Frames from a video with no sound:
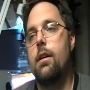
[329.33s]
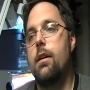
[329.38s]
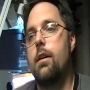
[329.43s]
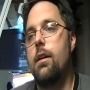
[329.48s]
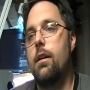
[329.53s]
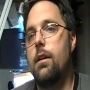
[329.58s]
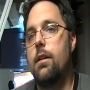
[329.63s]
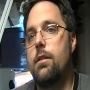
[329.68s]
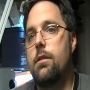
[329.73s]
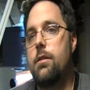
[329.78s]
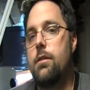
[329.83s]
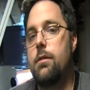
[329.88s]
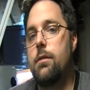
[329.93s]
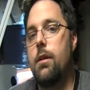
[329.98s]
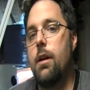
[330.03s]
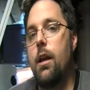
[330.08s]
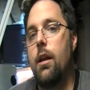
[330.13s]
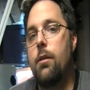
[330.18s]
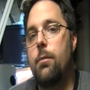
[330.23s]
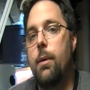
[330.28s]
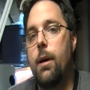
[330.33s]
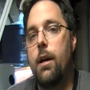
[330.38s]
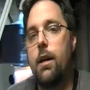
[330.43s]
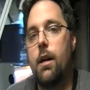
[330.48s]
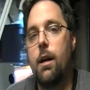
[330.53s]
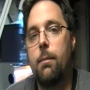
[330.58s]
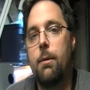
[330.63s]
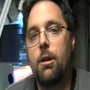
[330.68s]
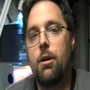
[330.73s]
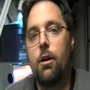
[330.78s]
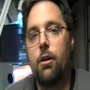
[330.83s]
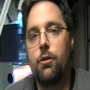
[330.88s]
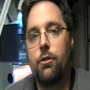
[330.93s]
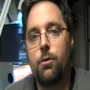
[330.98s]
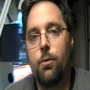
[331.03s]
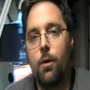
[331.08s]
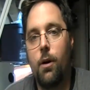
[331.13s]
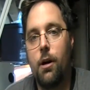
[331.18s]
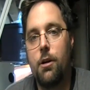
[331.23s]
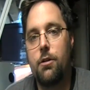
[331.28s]
It's held by a company called
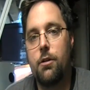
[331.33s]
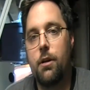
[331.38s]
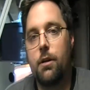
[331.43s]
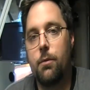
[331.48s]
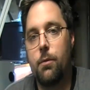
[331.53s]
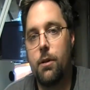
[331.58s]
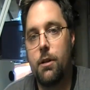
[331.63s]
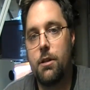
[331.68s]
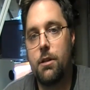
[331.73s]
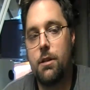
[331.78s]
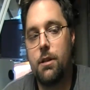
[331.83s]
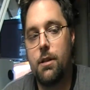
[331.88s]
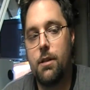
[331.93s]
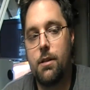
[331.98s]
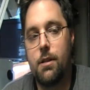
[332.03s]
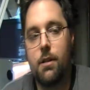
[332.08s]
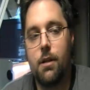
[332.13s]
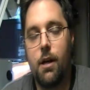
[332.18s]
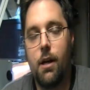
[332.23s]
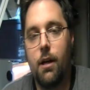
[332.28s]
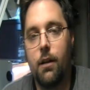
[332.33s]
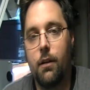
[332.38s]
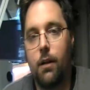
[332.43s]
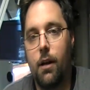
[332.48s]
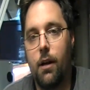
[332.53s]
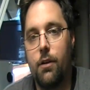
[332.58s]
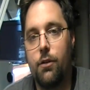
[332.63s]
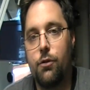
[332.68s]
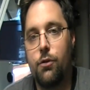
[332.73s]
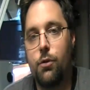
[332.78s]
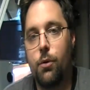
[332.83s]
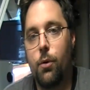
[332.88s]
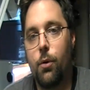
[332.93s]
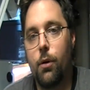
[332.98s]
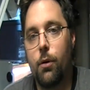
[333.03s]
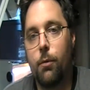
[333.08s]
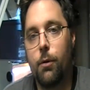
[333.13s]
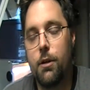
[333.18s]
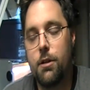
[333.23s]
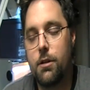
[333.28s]
Squadron, which is an online
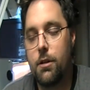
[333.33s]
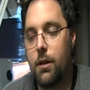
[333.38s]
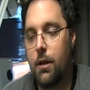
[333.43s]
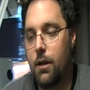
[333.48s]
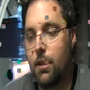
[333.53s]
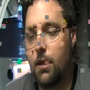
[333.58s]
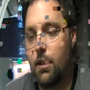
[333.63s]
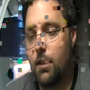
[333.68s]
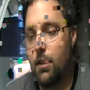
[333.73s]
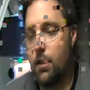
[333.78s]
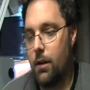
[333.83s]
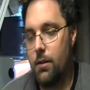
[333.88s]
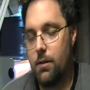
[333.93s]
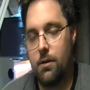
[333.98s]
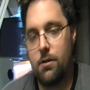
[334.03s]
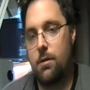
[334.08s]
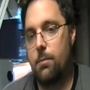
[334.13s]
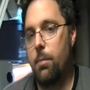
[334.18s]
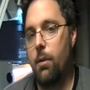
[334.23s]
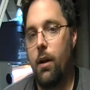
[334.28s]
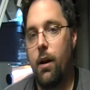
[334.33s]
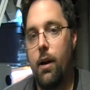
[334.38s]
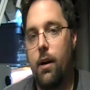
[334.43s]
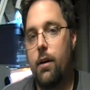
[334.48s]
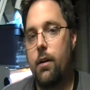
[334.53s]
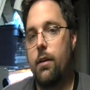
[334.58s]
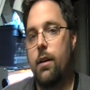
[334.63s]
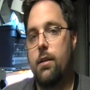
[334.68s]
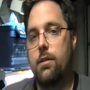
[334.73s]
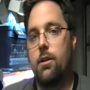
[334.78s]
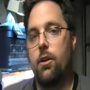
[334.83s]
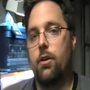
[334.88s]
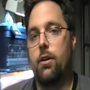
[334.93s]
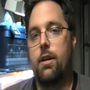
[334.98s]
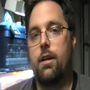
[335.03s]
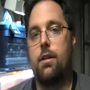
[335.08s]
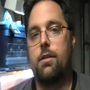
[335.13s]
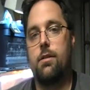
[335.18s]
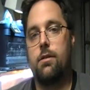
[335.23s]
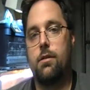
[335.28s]
store, which is a supplier. They sell
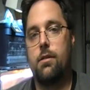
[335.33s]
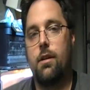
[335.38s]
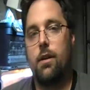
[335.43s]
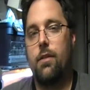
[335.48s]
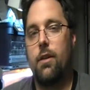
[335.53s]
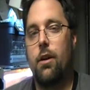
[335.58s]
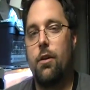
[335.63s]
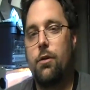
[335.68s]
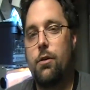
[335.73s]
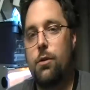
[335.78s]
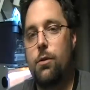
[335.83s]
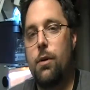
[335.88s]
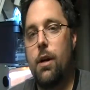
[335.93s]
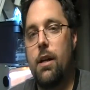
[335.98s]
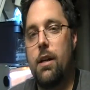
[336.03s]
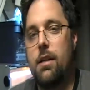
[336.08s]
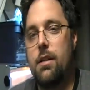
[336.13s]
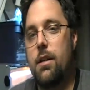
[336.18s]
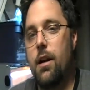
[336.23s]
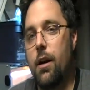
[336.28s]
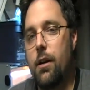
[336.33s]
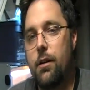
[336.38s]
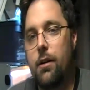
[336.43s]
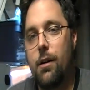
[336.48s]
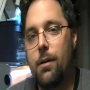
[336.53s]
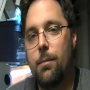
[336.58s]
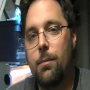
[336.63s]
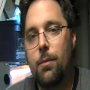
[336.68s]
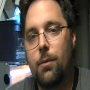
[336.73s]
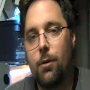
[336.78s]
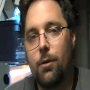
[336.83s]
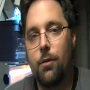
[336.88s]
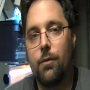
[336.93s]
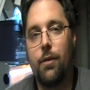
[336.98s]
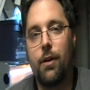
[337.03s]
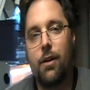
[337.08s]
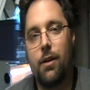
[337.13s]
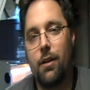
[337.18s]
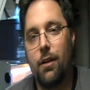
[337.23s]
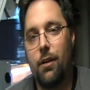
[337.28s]
kits and stuff. They don't do any Gundam or
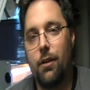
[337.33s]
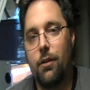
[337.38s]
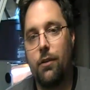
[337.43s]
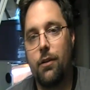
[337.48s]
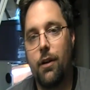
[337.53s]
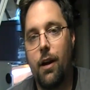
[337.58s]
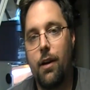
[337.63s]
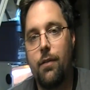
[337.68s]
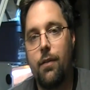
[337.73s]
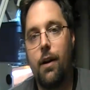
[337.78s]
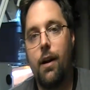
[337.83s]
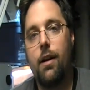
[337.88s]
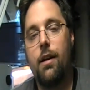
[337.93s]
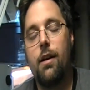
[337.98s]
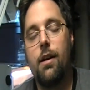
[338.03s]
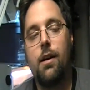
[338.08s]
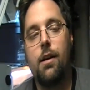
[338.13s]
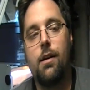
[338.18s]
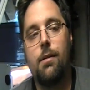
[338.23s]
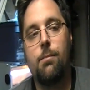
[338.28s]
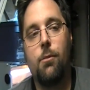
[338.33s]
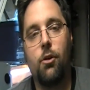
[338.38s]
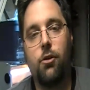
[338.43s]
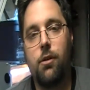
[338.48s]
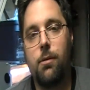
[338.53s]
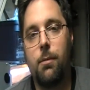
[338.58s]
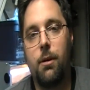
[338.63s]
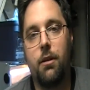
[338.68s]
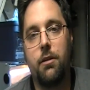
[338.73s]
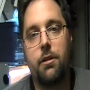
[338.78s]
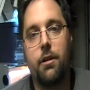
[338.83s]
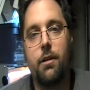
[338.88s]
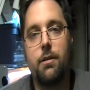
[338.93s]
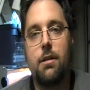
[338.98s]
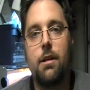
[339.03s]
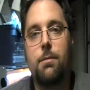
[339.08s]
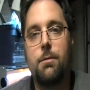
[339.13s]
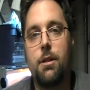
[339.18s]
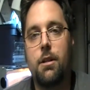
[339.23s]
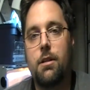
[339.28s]
very little sci-fi, mostly military
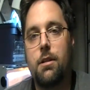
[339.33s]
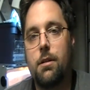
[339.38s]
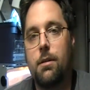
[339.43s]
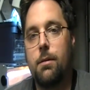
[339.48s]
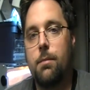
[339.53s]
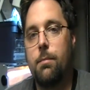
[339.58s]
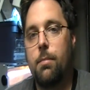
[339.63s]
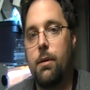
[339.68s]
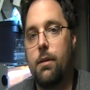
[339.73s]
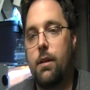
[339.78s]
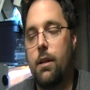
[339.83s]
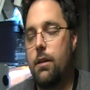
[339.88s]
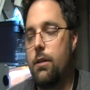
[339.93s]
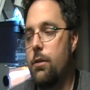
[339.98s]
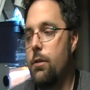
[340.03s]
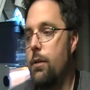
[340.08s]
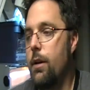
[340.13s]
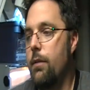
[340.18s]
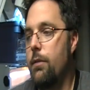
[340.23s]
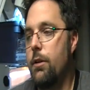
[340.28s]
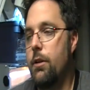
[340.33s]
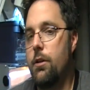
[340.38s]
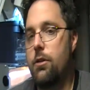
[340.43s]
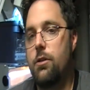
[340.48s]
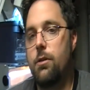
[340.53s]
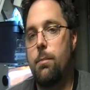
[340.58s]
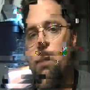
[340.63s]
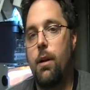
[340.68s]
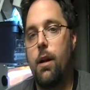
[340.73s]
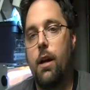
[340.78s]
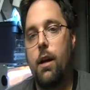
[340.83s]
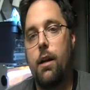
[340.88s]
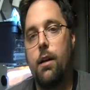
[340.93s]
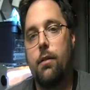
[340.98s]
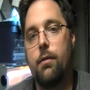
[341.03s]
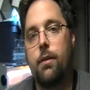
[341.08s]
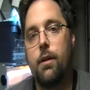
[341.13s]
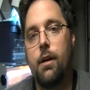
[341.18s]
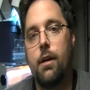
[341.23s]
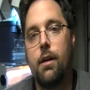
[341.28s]
subjects, but they do have a good supply
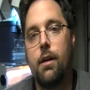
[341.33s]
of